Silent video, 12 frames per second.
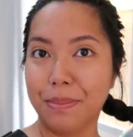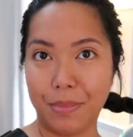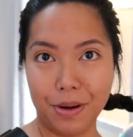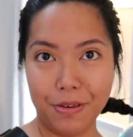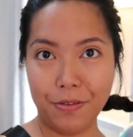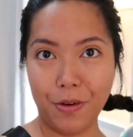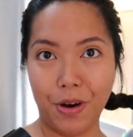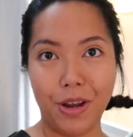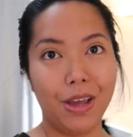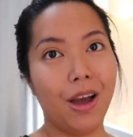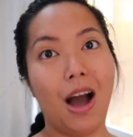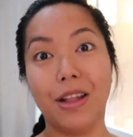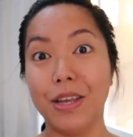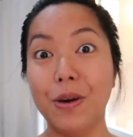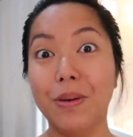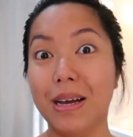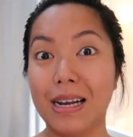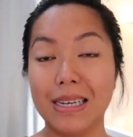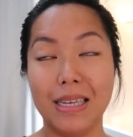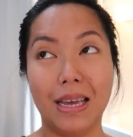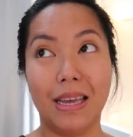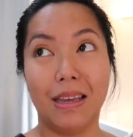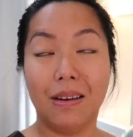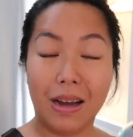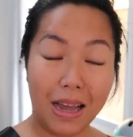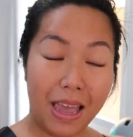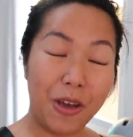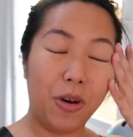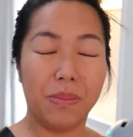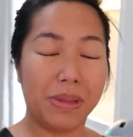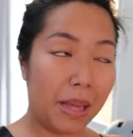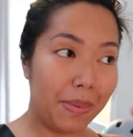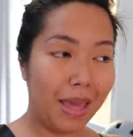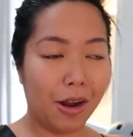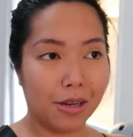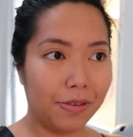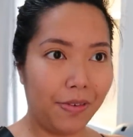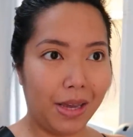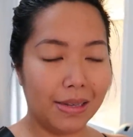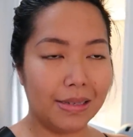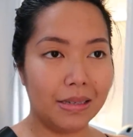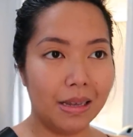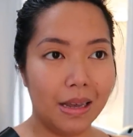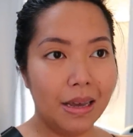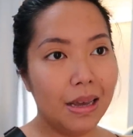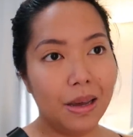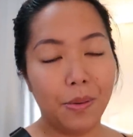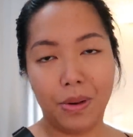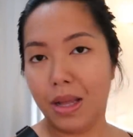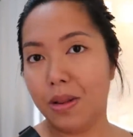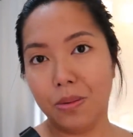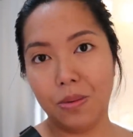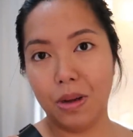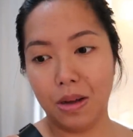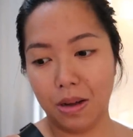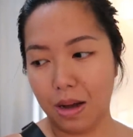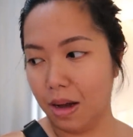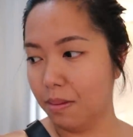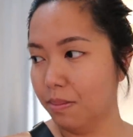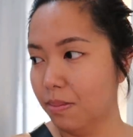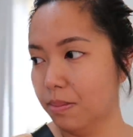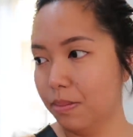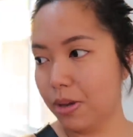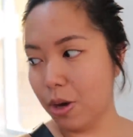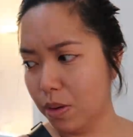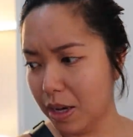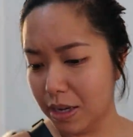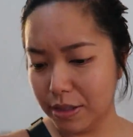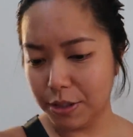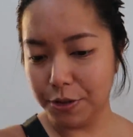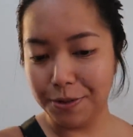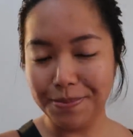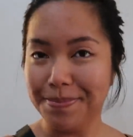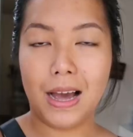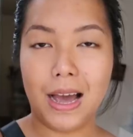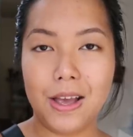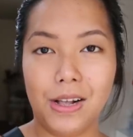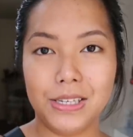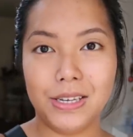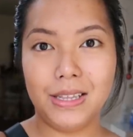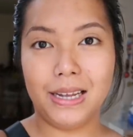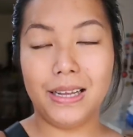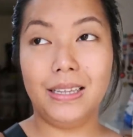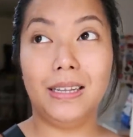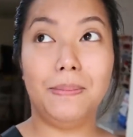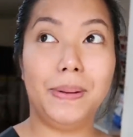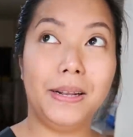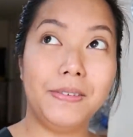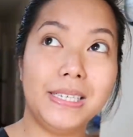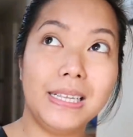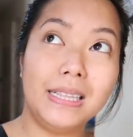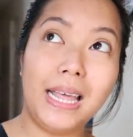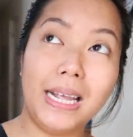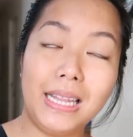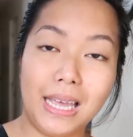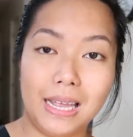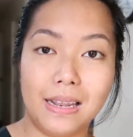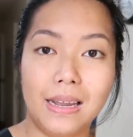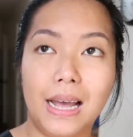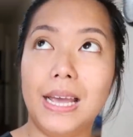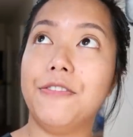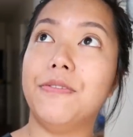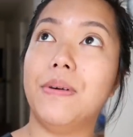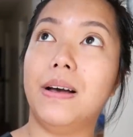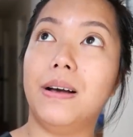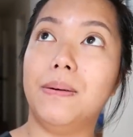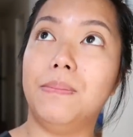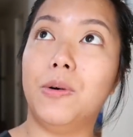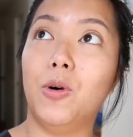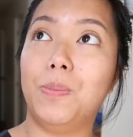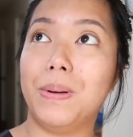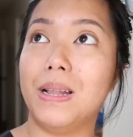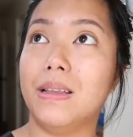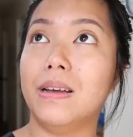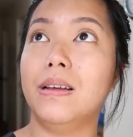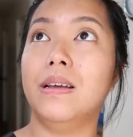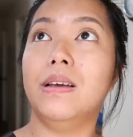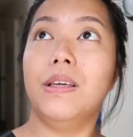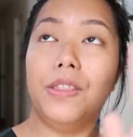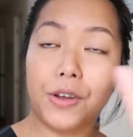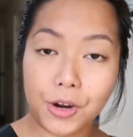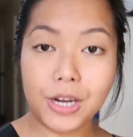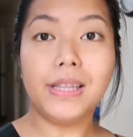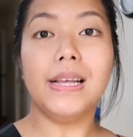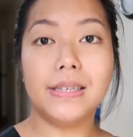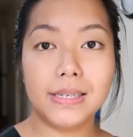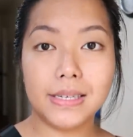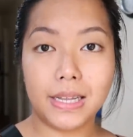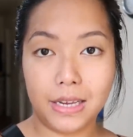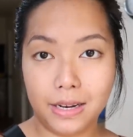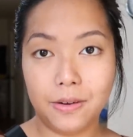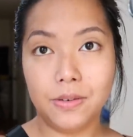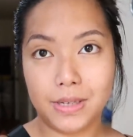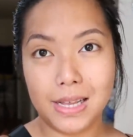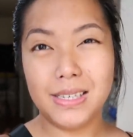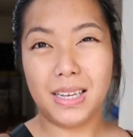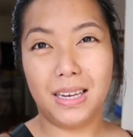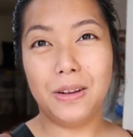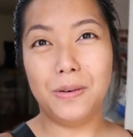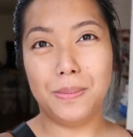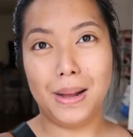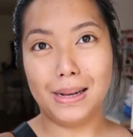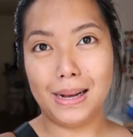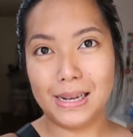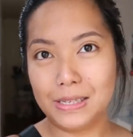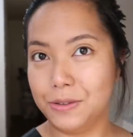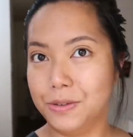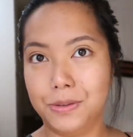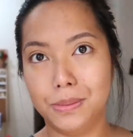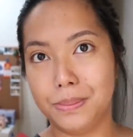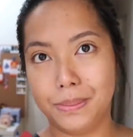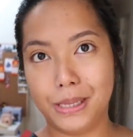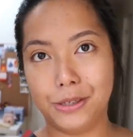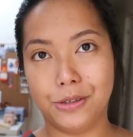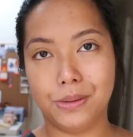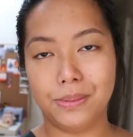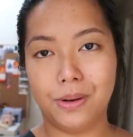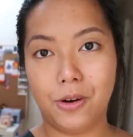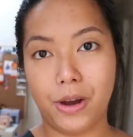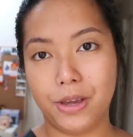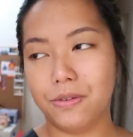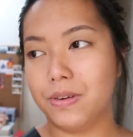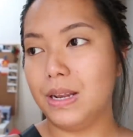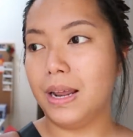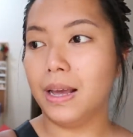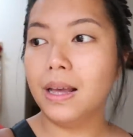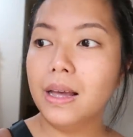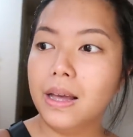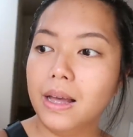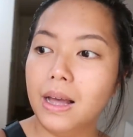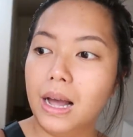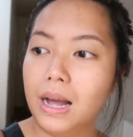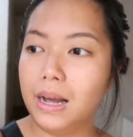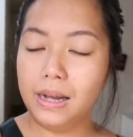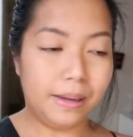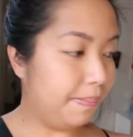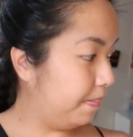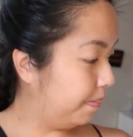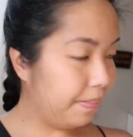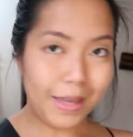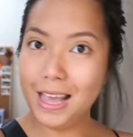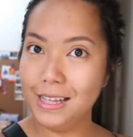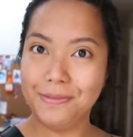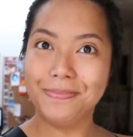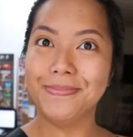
Perfect for hot yoga kasi ayoko ng daming hair space. when I do yoga. So I also let a little bit of sunlight in. I've opened the curtains since kanina umaga, so medyo okay yung feeling. Yeah.